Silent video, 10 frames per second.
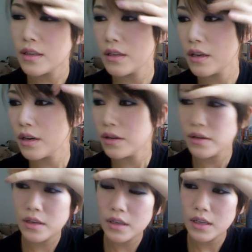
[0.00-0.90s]
So
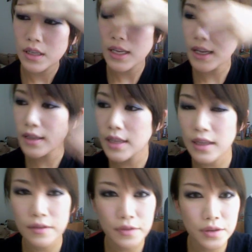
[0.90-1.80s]
yeah, like
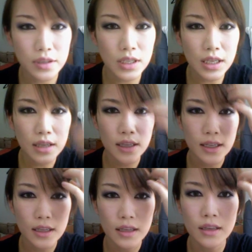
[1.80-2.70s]
if you see
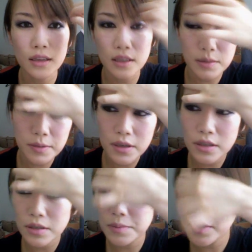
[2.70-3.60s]
like this part
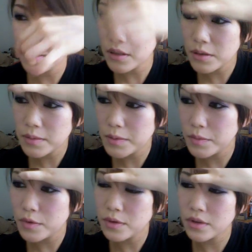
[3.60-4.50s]
should be a little bit
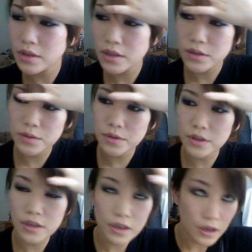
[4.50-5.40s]
more like
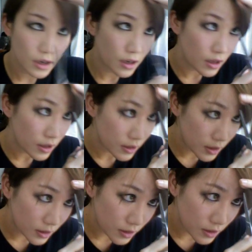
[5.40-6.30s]
shorter
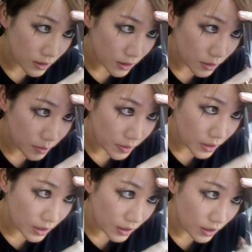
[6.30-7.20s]
since it's like the
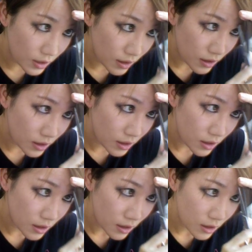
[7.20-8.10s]
beginning,
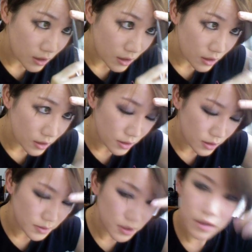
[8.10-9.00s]
so
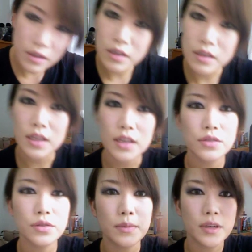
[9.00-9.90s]
I'm just gonna like
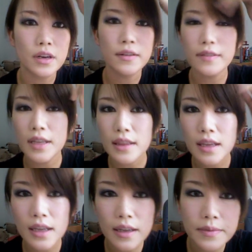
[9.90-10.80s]
trim it off like
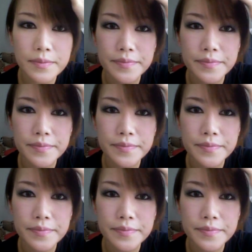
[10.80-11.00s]
that.